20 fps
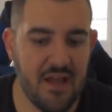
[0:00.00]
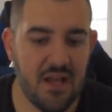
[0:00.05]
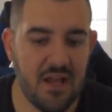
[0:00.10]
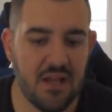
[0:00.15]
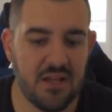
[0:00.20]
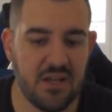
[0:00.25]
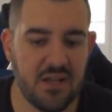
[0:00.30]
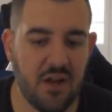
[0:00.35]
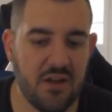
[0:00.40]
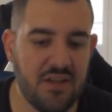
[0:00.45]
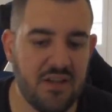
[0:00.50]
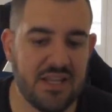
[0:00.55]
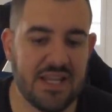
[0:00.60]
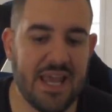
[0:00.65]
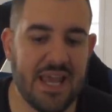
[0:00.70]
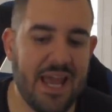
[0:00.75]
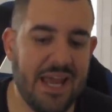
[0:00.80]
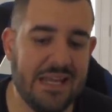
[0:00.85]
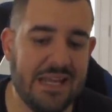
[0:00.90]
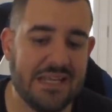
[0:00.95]
So in this
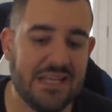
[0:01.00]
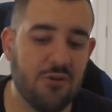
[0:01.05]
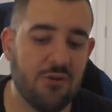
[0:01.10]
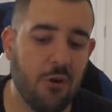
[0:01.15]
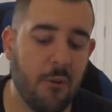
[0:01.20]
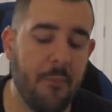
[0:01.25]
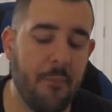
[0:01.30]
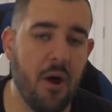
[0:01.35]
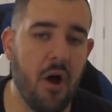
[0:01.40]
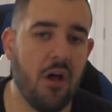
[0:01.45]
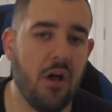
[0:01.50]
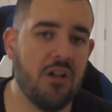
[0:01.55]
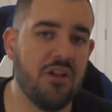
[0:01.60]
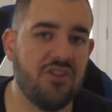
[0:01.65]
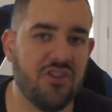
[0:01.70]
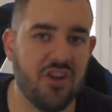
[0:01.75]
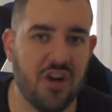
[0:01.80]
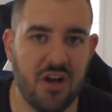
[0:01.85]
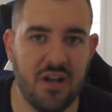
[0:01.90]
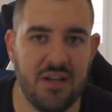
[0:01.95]
case, to
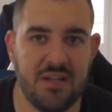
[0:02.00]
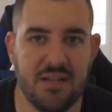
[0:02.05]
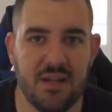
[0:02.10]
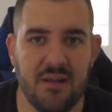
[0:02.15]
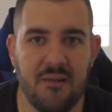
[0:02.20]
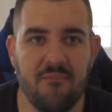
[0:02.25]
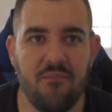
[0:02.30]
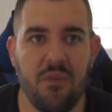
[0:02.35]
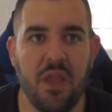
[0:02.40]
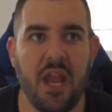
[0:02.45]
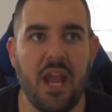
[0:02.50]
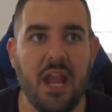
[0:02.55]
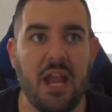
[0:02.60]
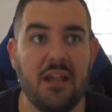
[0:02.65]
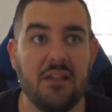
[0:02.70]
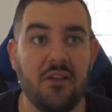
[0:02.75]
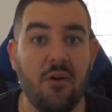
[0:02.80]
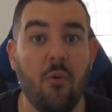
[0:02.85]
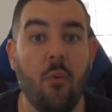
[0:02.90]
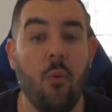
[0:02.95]
apologize,
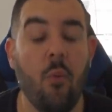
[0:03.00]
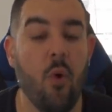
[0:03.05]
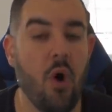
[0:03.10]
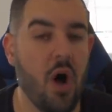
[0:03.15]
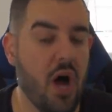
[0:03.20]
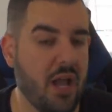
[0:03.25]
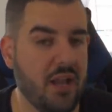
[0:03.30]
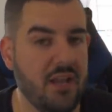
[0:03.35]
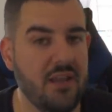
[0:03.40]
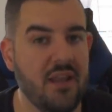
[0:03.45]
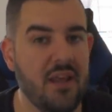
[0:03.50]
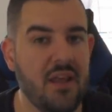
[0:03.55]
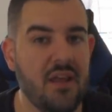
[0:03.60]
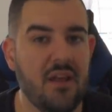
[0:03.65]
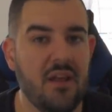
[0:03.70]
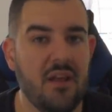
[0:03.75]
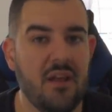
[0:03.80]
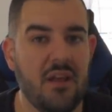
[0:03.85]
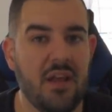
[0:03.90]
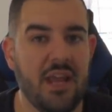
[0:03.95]
either one,
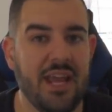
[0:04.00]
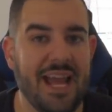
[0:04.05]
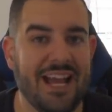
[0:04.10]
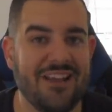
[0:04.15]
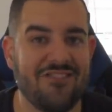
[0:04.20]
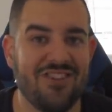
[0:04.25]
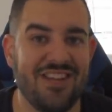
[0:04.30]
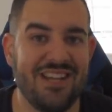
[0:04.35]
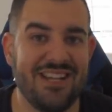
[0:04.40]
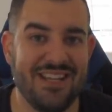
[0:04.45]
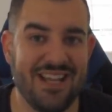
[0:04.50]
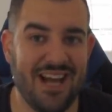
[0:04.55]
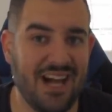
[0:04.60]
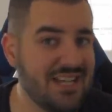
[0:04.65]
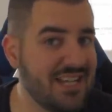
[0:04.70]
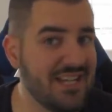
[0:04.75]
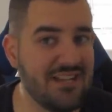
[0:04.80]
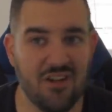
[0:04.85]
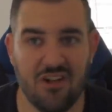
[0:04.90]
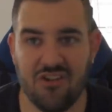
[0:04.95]
he actually does
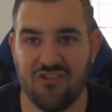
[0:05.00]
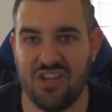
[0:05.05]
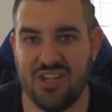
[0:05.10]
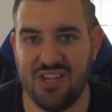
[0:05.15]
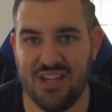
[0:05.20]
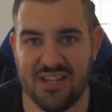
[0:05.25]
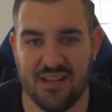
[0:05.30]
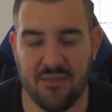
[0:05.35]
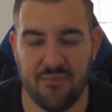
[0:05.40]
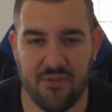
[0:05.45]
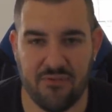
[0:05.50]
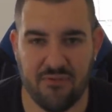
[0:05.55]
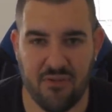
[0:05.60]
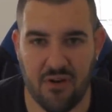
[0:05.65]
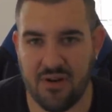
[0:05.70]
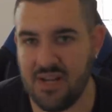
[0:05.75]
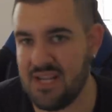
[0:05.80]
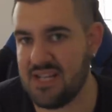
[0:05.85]
acknowledge he did something wrong, he's